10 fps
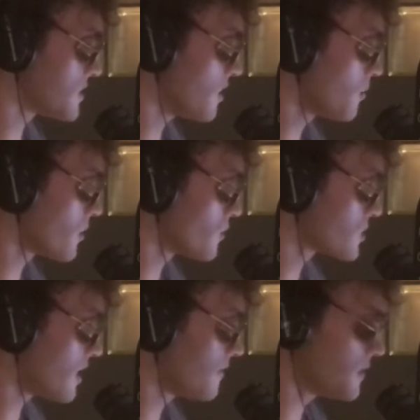Gilbert
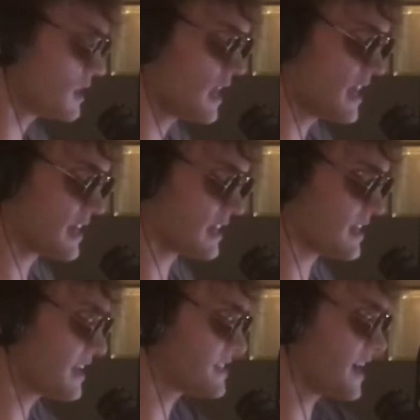O'Sullivan,
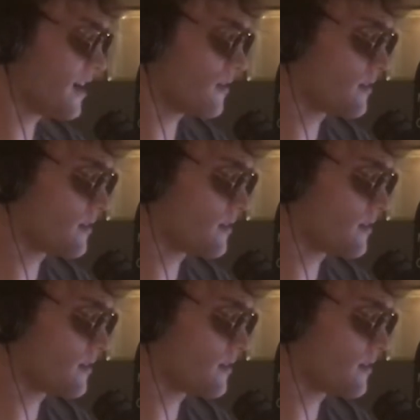Get Down.